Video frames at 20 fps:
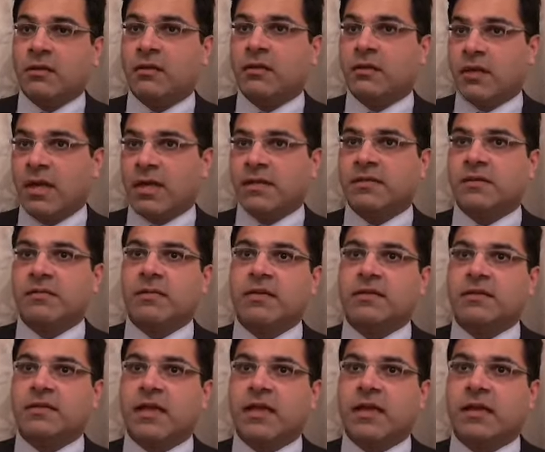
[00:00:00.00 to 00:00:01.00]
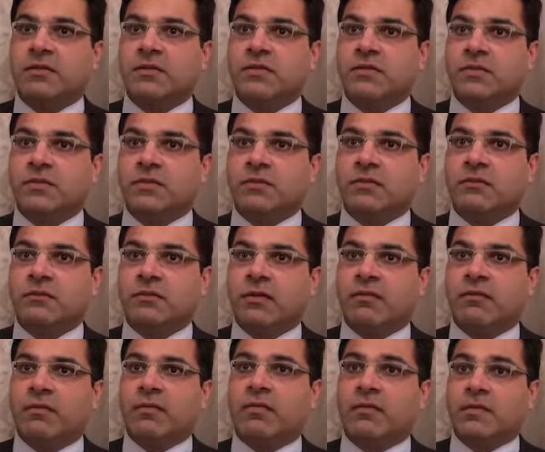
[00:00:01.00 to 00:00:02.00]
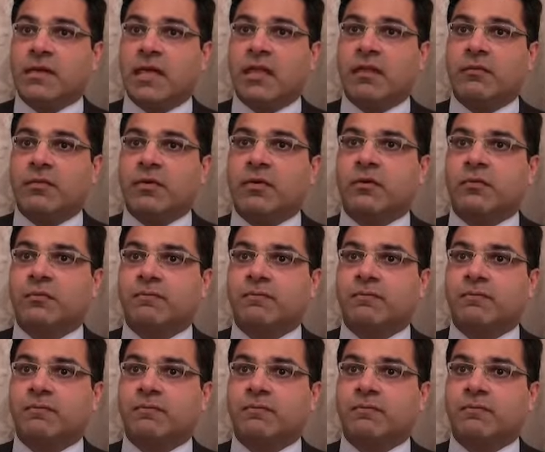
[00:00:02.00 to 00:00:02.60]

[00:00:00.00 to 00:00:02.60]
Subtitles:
get some insight into the talent pool.